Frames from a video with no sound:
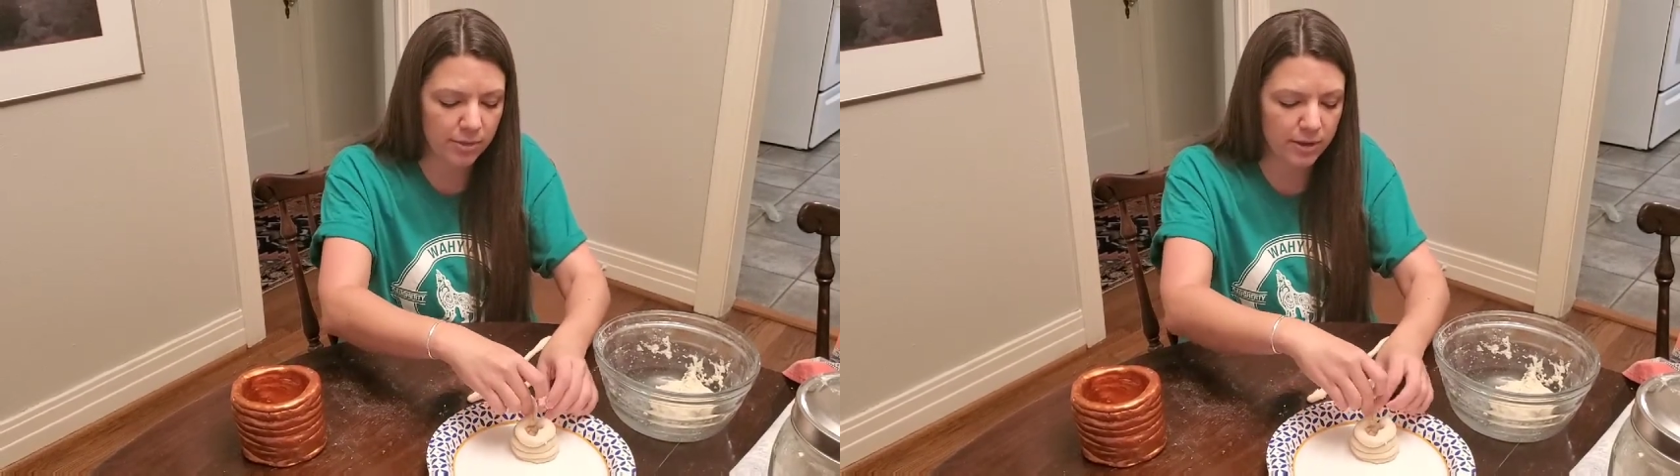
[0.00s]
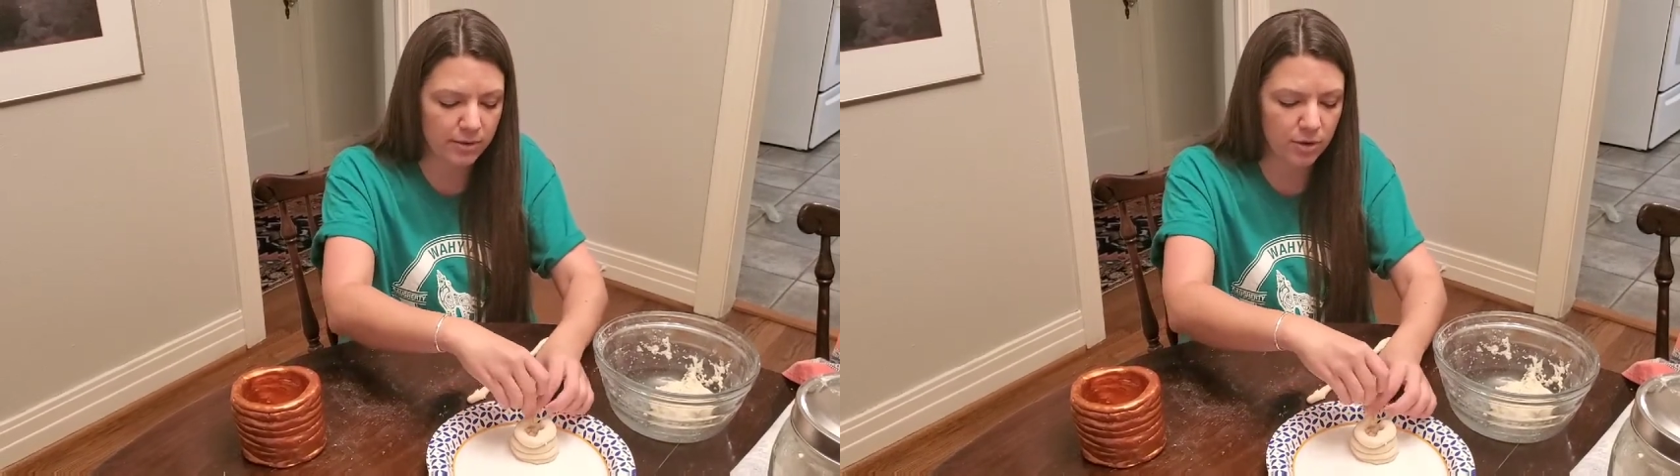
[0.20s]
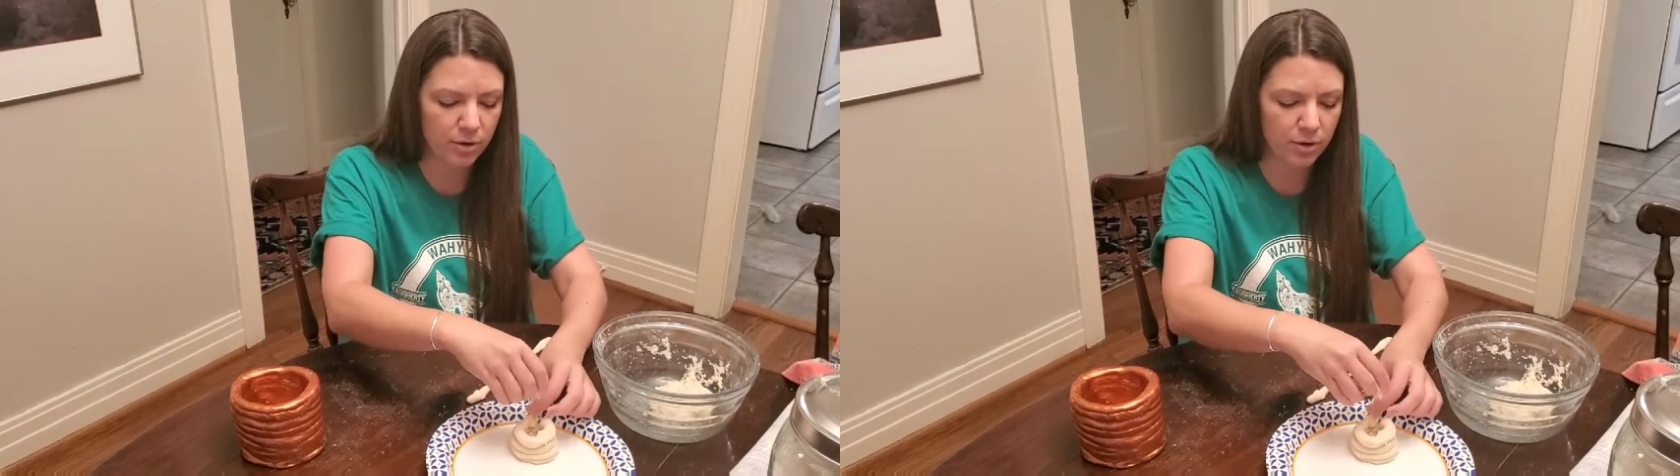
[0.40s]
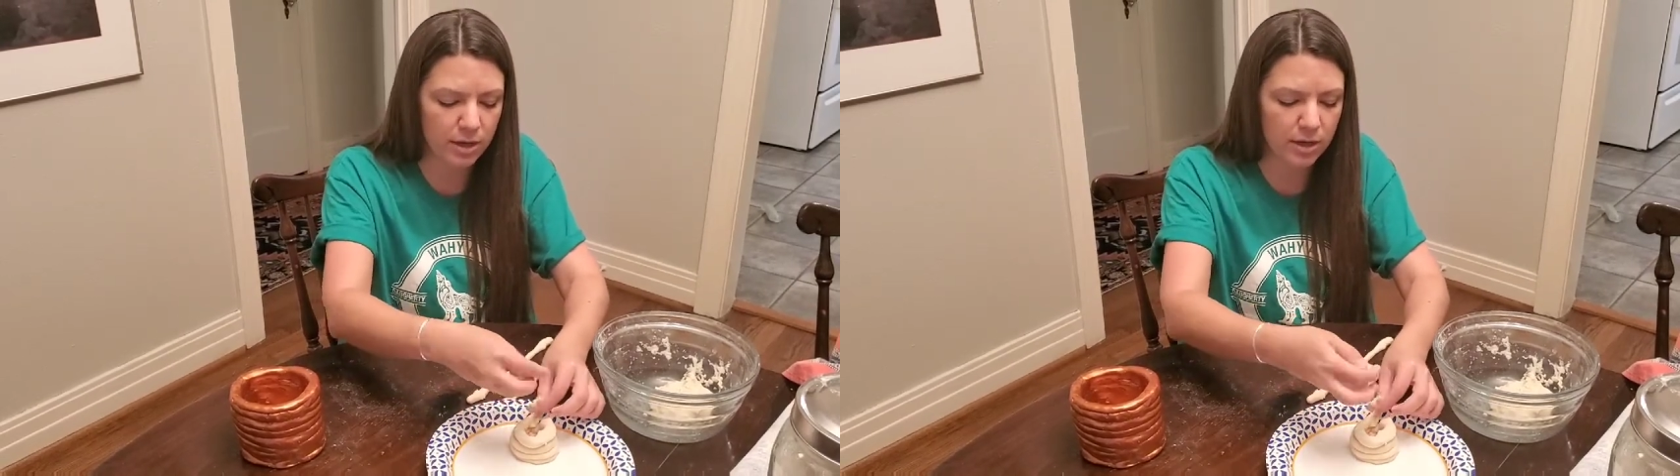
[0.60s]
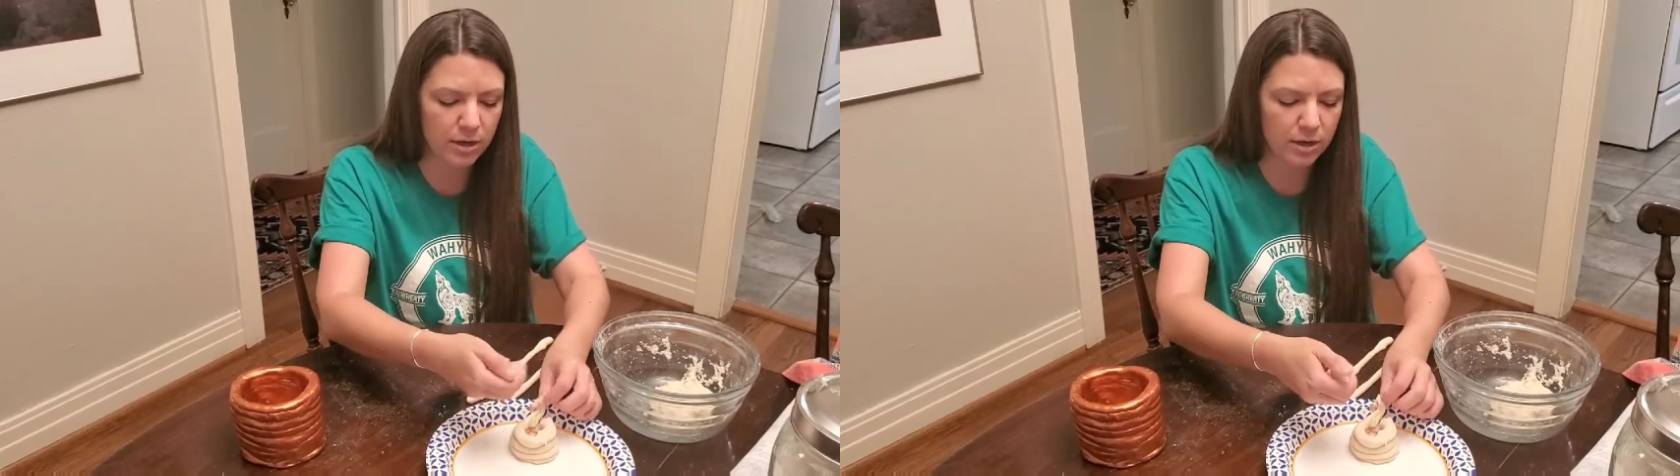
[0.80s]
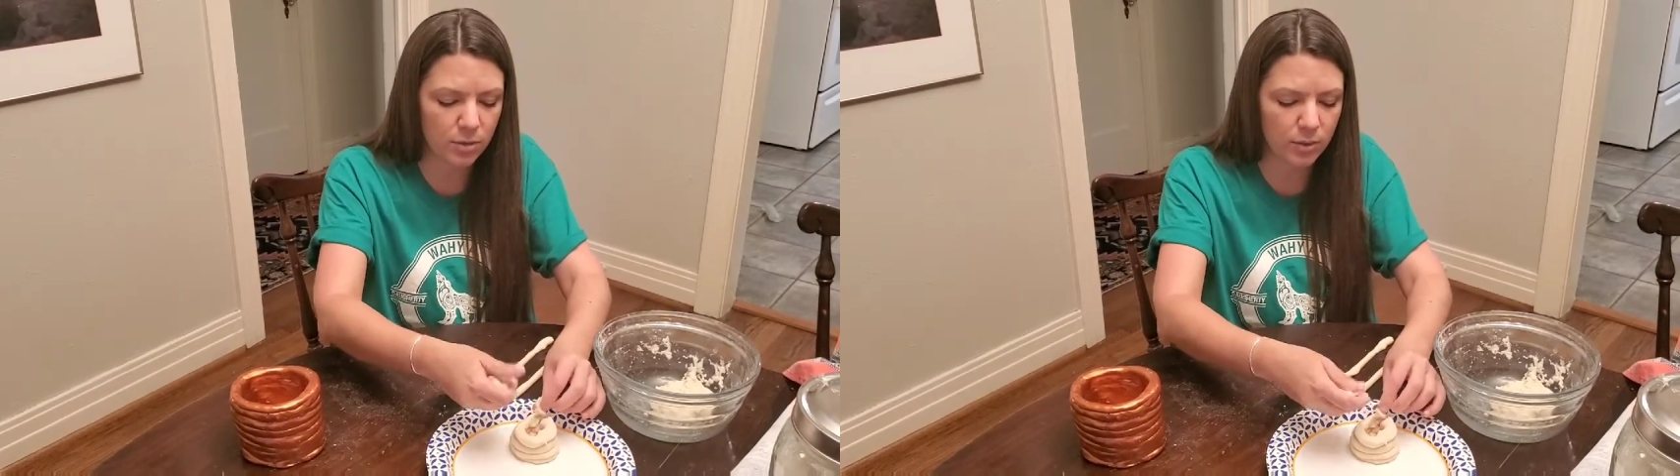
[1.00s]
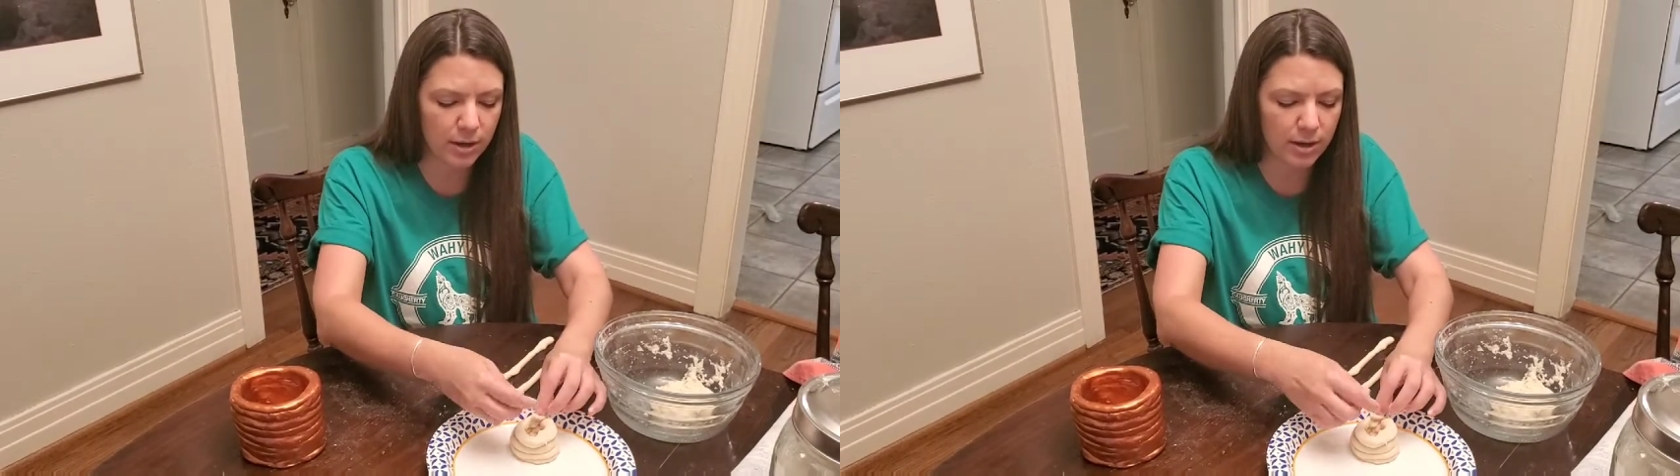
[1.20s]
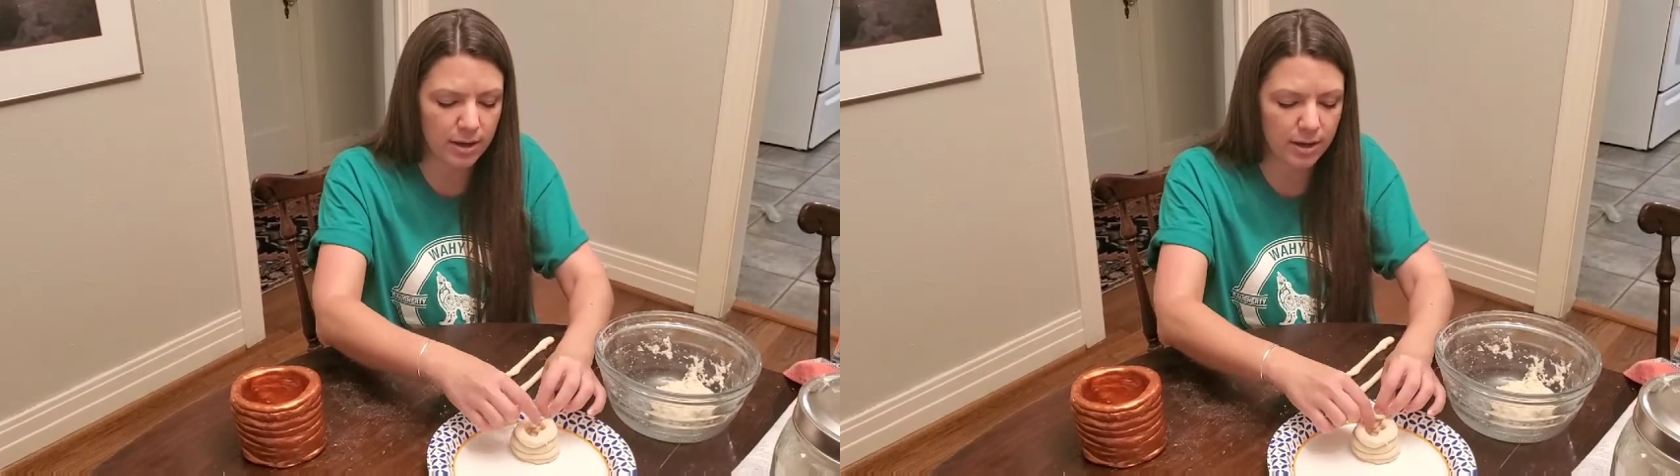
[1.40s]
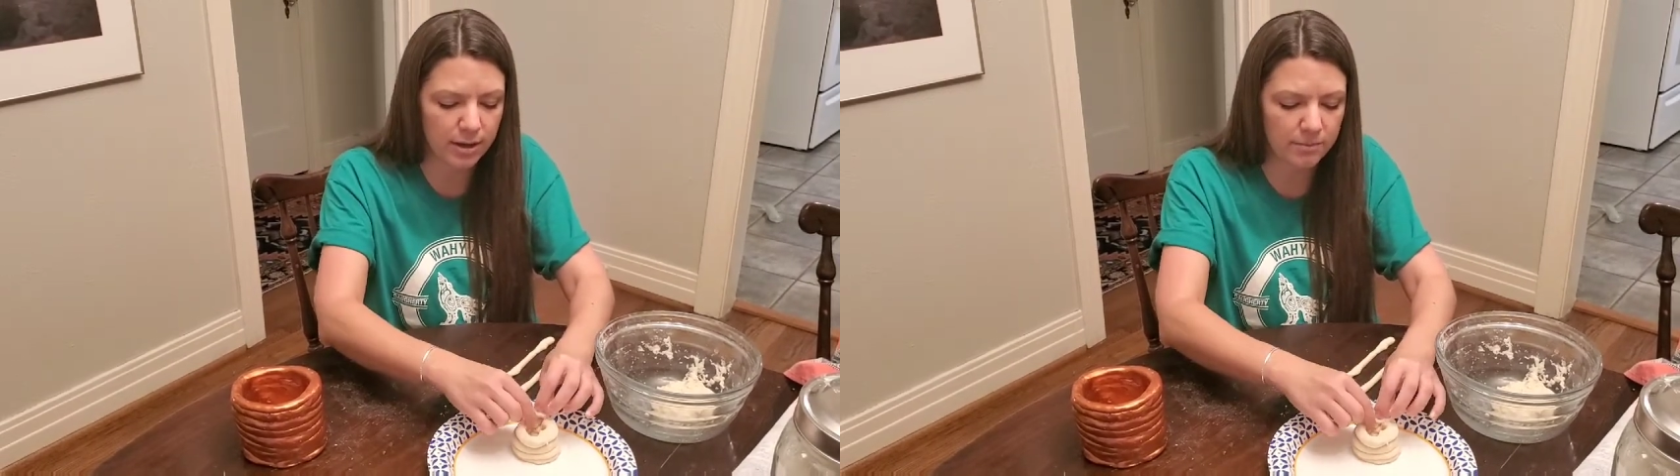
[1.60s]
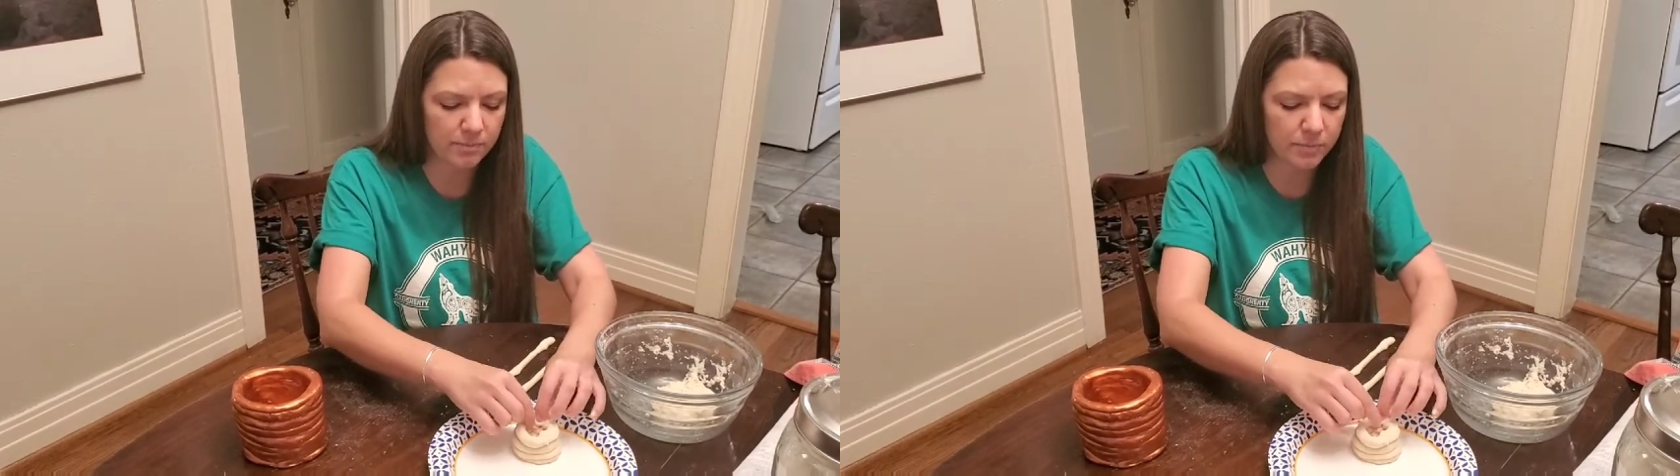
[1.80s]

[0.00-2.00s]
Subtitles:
that I've already got going on.